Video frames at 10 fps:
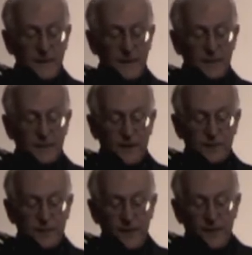In his
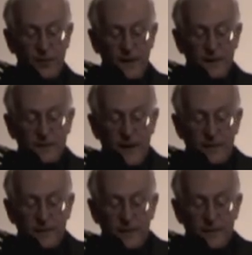customary way,
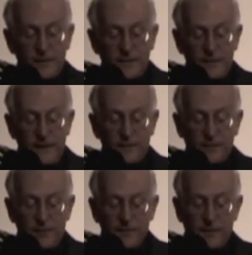Socrates inflates
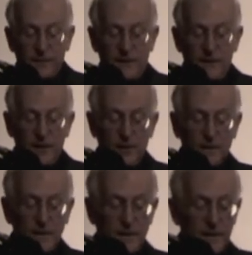Euthyphro's
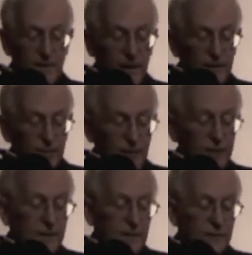ego by
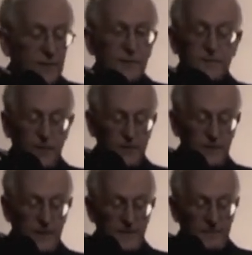expressing his good
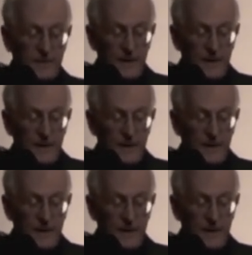fortune.